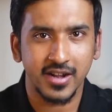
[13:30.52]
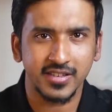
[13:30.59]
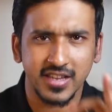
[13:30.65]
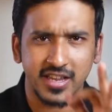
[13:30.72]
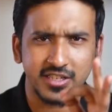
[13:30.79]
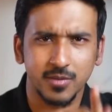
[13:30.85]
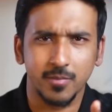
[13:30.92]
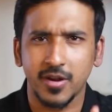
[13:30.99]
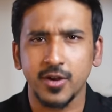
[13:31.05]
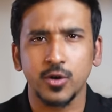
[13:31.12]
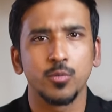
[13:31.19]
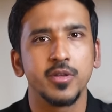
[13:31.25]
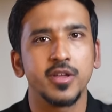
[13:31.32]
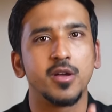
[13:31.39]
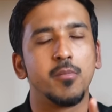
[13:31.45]
it is
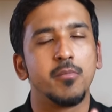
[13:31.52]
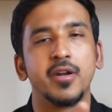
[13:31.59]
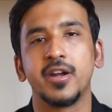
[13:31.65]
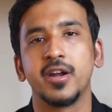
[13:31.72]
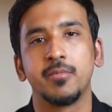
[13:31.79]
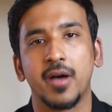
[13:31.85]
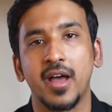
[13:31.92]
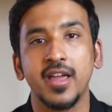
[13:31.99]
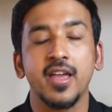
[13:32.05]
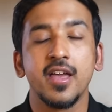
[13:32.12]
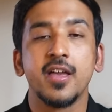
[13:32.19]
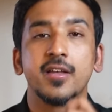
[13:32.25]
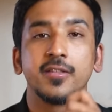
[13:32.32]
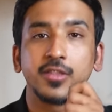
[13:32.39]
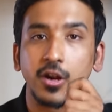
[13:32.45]
estimated to be completed by
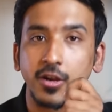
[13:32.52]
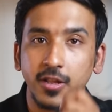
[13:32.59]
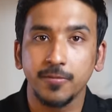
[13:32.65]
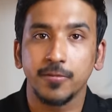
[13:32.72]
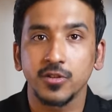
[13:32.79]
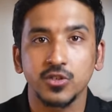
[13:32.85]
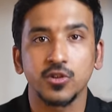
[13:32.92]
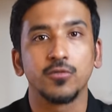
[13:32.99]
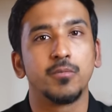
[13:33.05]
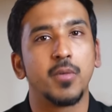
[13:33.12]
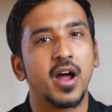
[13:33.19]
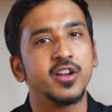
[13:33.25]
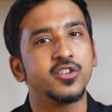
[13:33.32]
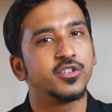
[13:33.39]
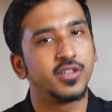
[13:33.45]
31st of
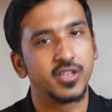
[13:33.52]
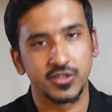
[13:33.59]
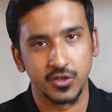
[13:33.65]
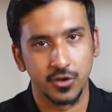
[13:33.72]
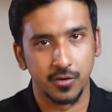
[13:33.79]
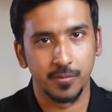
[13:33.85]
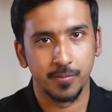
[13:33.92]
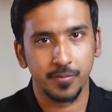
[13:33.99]
March this year.